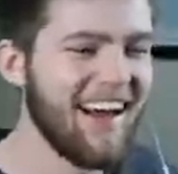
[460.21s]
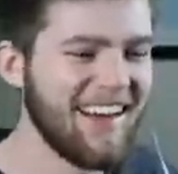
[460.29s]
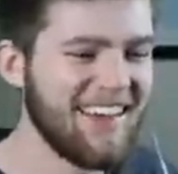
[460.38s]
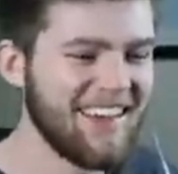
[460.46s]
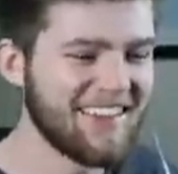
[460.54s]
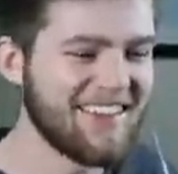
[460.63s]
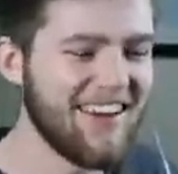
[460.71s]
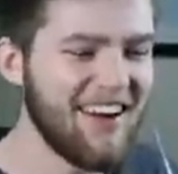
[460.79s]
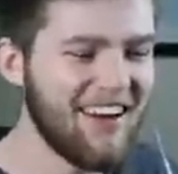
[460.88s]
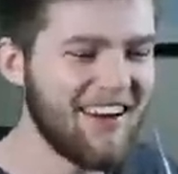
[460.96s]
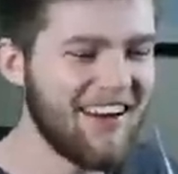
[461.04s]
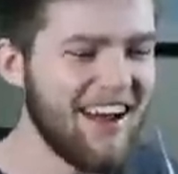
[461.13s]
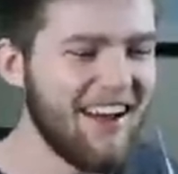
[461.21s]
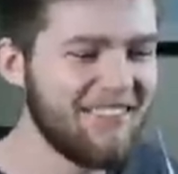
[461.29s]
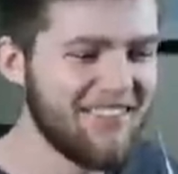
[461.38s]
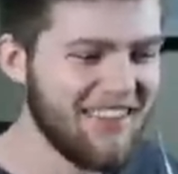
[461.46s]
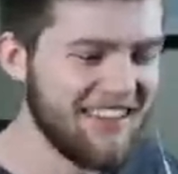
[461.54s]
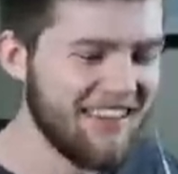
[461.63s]
I just got it
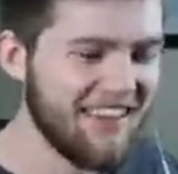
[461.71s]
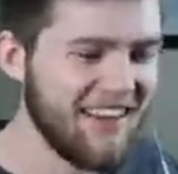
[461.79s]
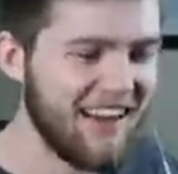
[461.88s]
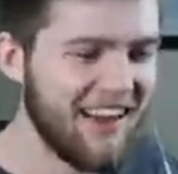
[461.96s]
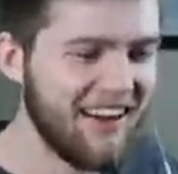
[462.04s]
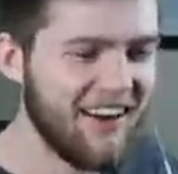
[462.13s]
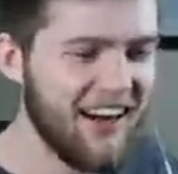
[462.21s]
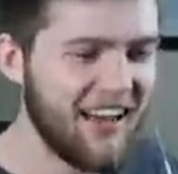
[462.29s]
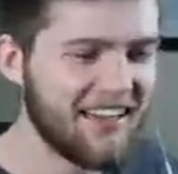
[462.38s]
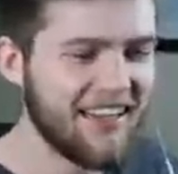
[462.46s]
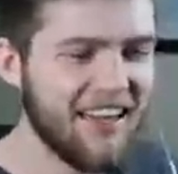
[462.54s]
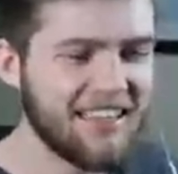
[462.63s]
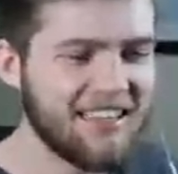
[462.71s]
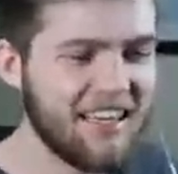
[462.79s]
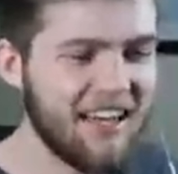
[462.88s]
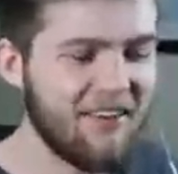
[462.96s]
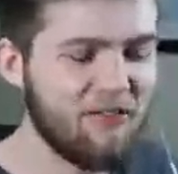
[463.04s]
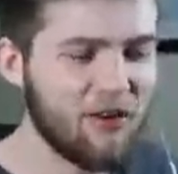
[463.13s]
up. Alright, I think I
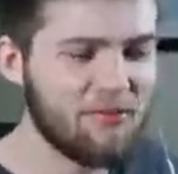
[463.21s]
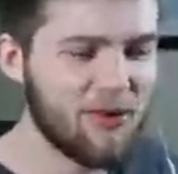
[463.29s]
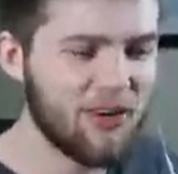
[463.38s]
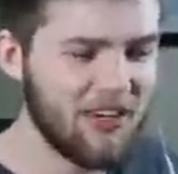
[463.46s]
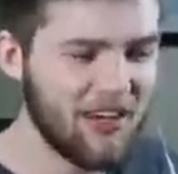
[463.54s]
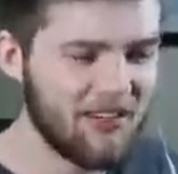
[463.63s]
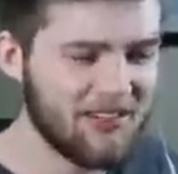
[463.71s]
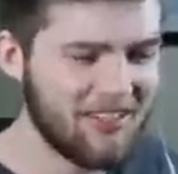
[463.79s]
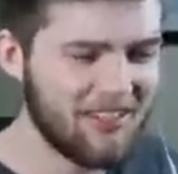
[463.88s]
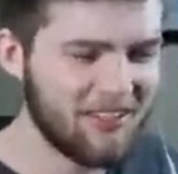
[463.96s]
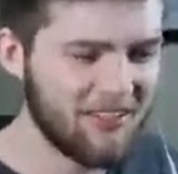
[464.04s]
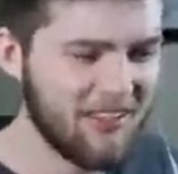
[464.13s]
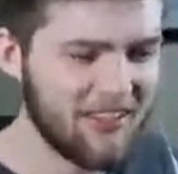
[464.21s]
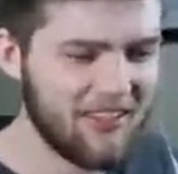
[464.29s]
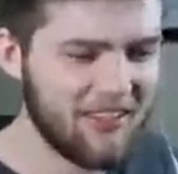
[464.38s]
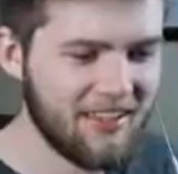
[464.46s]
still have one more go, too.